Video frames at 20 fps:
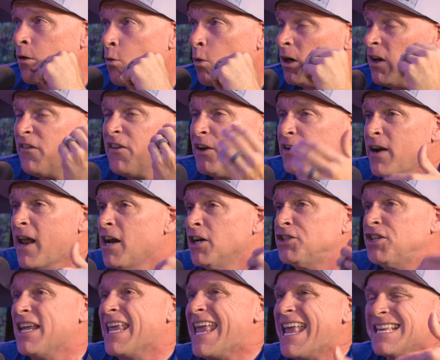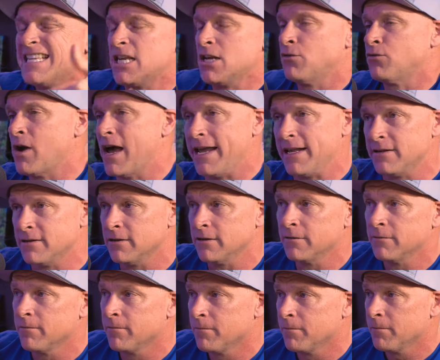What if your energy isn't right?
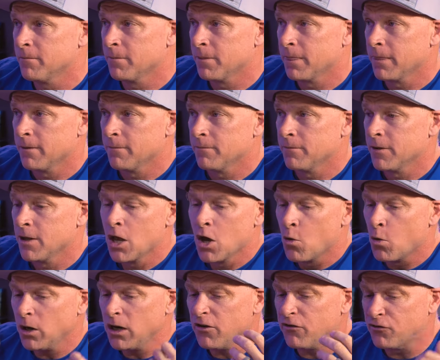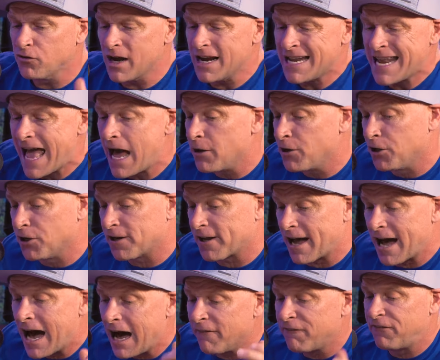What if right now your
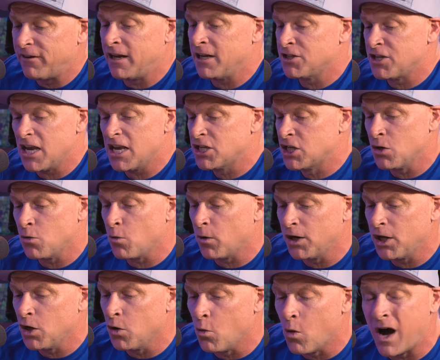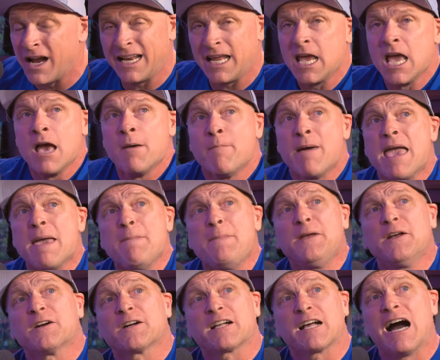confidence isn't where you want it? Maybe
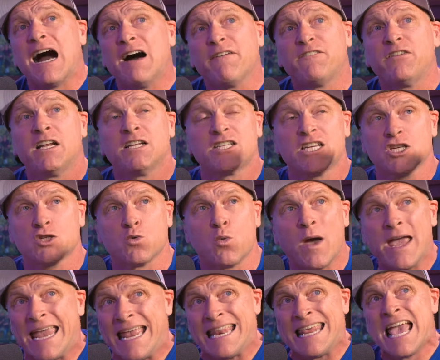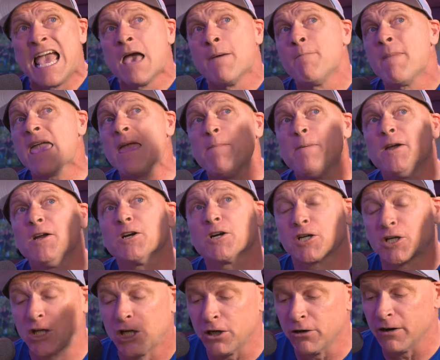your confidence has waned. Maybe your
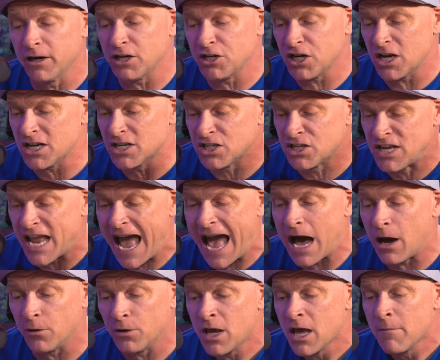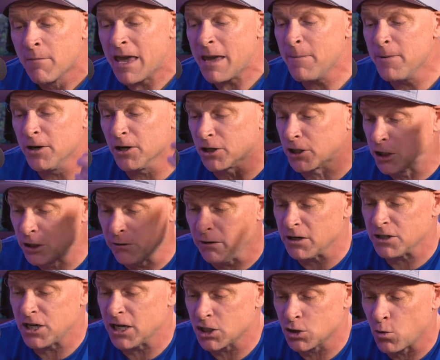courage is down. Maybe your
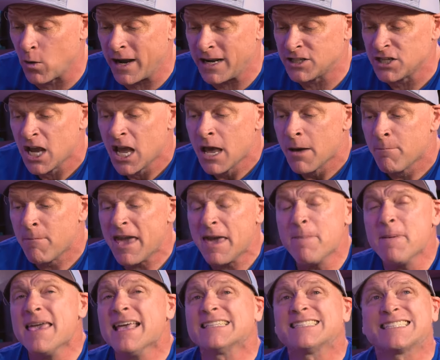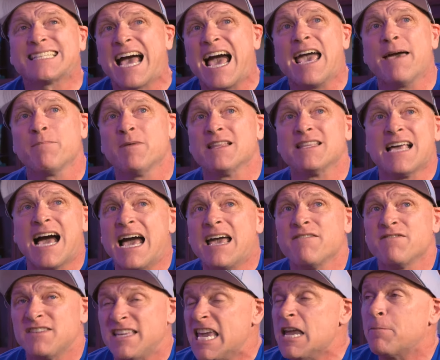courage has waned. Maybe it's time to
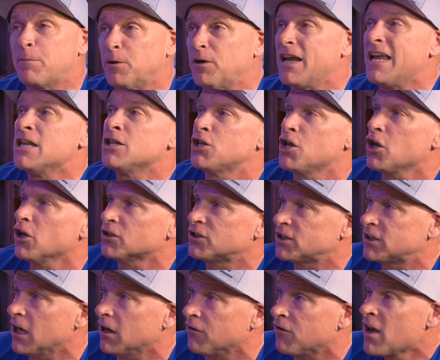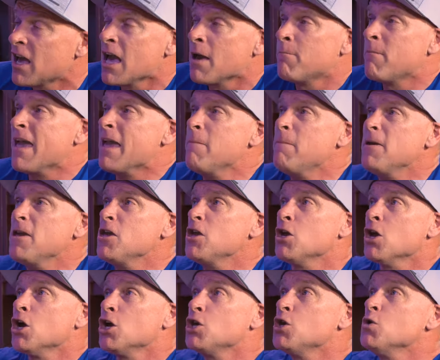dive deeper into yourself.
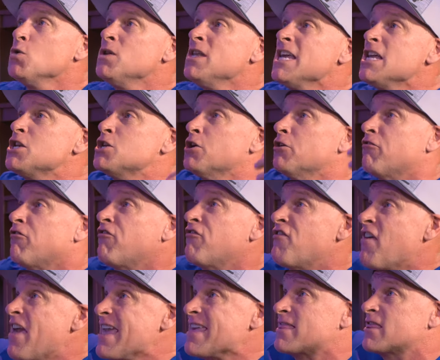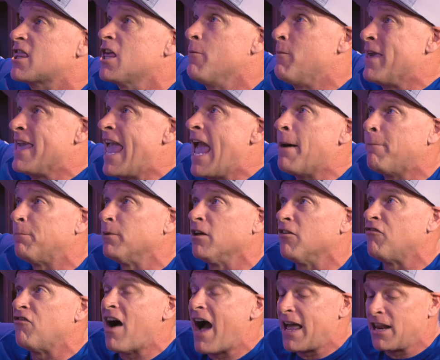Maybe you need your faith to be
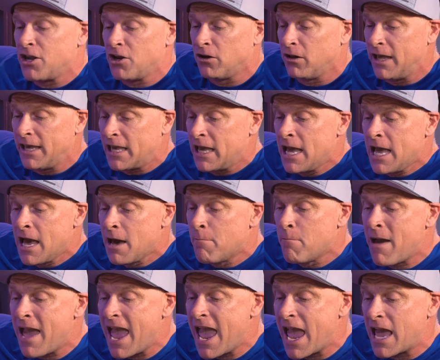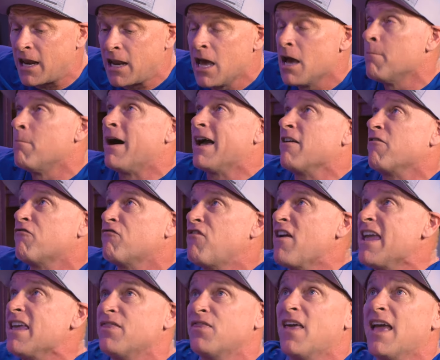amplified. And you're like, man, my
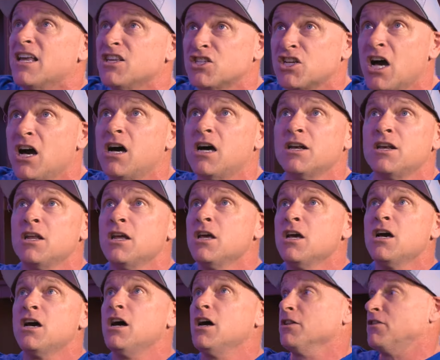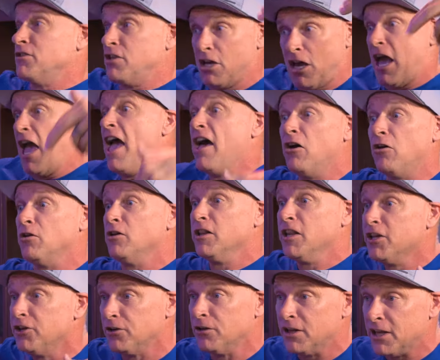faith has gone to hell,
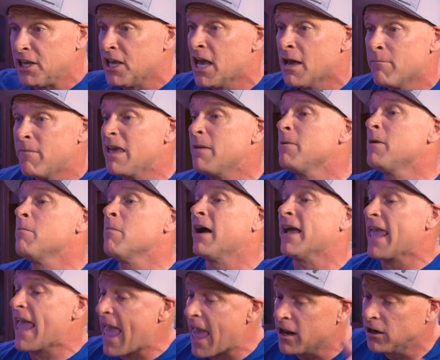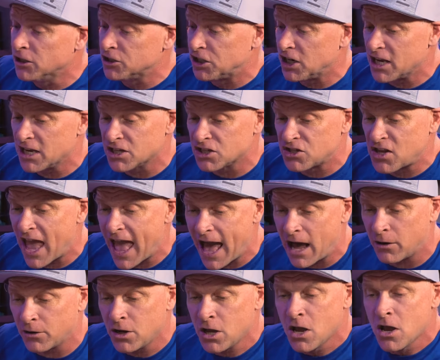literally. Maybe my energy is
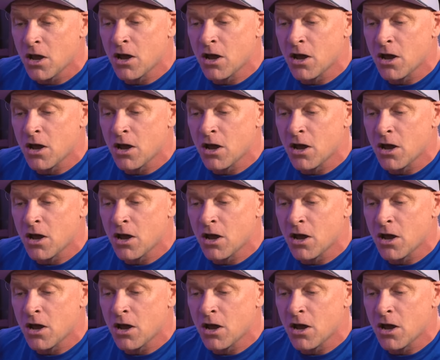down.